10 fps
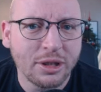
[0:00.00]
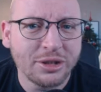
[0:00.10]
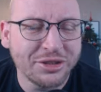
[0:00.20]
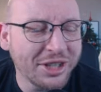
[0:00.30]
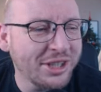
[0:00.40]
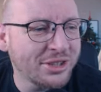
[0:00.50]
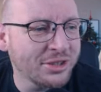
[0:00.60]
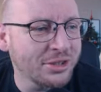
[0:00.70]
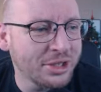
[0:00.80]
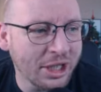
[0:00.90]

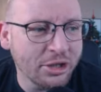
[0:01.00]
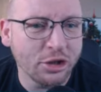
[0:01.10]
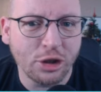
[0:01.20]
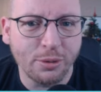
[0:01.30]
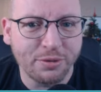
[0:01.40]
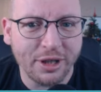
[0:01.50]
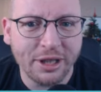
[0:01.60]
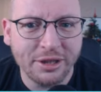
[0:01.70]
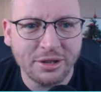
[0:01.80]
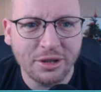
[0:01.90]
seasons in the top
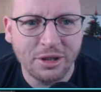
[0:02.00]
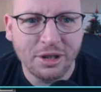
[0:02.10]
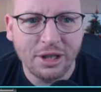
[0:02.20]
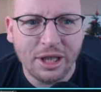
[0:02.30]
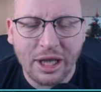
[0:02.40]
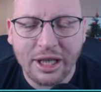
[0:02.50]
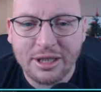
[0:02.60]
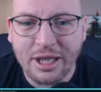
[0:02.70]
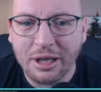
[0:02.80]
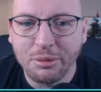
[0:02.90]
flight,
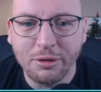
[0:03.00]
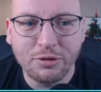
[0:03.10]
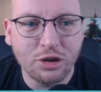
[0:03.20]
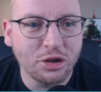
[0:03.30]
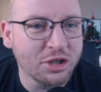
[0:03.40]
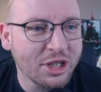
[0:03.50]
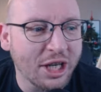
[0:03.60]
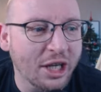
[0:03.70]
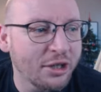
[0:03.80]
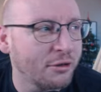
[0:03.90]
it's like we've just
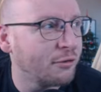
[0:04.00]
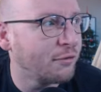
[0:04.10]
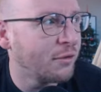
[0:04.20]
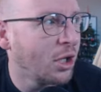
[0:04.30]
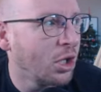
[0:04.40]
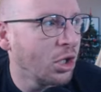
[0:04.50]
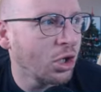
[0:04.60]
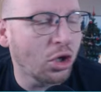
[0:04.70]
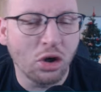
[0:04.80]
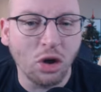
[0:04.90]
kind of
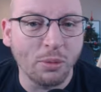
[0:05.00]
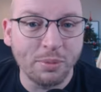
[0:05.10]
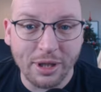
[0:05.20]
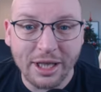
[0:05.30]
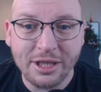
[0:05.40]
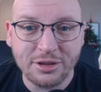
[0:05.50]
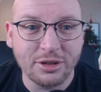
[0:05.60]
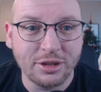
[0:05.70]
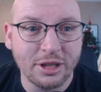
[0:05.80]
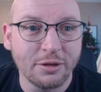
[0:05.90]
got
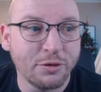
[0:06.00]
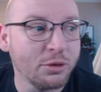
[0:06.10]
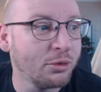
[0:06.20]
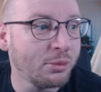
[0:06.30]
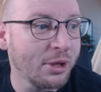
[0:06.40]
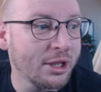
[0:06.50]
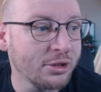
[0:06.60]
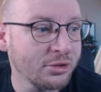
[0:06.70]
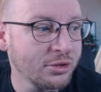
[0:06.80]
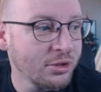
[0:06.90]
complacent in a few of the
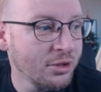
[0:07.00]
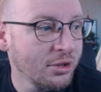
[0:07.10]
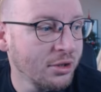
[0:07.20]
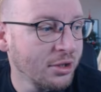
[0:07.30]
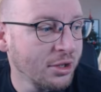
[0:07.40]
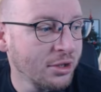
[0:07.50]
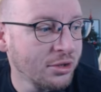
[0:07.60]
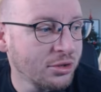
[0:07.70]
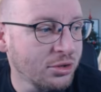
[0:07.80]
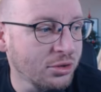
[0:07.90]
players.
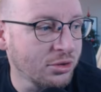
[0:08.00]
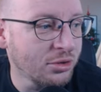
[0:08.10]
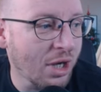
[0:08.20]
So